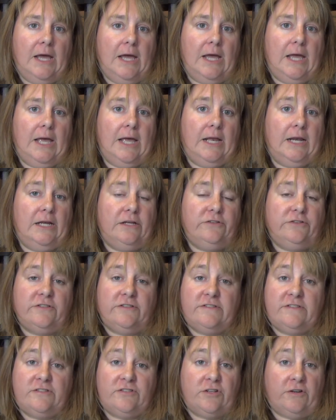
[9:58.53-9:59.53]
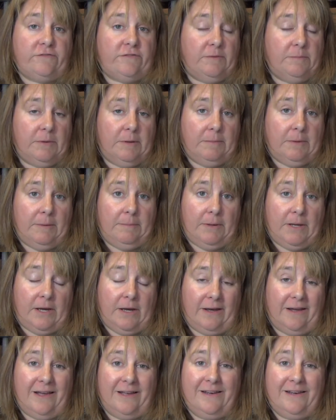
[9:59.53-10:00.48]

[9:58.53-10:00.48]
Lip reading: and I just shoved them in my bag.